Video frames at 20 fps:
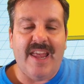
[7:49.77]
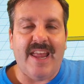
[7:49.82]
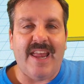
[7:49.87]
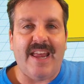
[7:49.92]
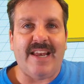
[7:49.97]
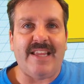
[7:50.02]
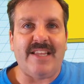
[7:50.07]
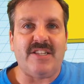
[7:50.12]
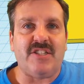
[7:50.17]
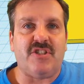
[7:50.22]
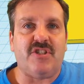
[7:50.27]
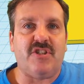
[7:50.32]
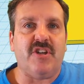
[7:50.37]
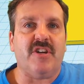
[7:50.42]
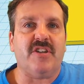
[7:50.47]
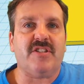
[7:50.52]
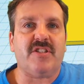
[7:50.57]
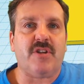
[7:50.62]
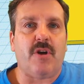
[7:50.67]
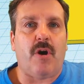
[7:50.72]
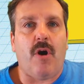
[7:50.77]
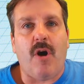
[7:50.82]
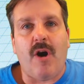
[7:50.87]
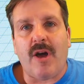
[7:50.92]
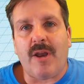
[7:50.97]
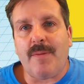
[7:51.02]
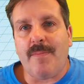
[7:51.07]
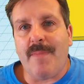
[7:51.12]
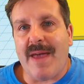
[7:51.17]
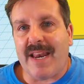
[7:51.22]
and it just
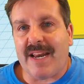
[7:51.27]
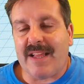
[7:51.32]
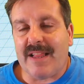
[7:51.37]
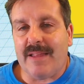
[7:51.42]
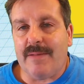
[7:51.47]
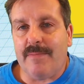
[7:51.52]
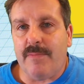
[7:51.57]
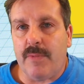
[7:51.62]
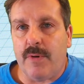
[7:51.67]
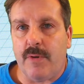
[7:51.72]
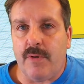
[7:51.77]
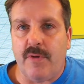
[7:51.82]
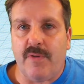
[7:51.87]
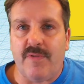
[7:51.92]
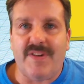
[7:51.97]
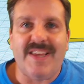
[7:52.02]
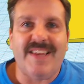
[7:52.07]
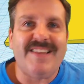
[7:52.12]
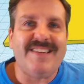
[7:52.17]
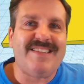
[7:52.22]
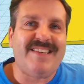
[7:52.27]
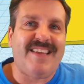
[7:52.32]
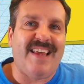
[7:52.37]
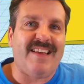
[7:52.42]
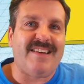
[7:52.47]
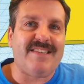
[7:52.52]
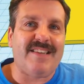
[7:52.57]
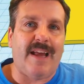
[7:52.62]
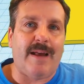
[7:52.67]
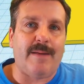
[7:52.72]
automatically moved
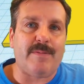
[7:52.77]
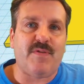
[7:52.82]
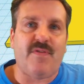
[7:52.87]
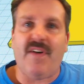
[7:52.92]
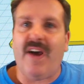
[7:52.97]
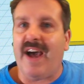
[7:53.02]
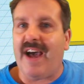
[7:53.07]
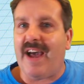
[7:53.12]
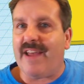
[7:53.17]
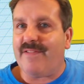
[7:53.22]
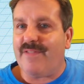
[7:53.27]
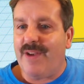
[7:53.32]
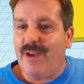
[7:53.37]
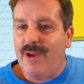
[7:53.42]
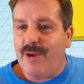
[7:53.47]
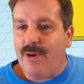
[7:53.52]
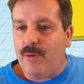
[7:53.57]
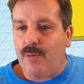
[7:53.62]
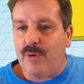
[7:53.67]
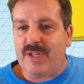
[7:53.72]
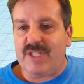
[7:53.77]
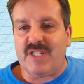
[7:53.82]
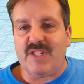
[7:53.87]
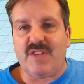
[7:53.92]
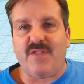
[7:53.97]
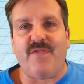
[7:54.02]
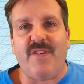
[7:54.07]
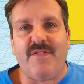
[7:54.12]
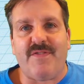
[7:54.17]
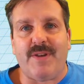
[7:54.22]
10 times 5, which
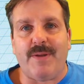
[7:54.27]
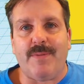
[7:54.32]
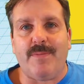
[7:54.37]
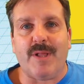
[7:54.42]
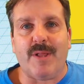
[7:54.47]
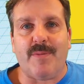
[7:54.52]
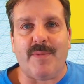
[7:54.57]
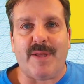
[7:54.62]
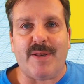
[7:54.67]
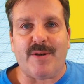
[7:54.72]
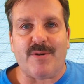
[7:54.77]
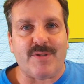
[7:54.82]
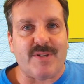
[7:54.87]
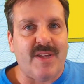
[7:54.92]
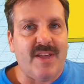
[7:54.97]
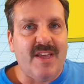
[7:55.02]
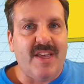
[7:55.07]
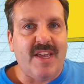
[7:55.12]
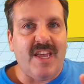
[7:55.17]
is 50mm.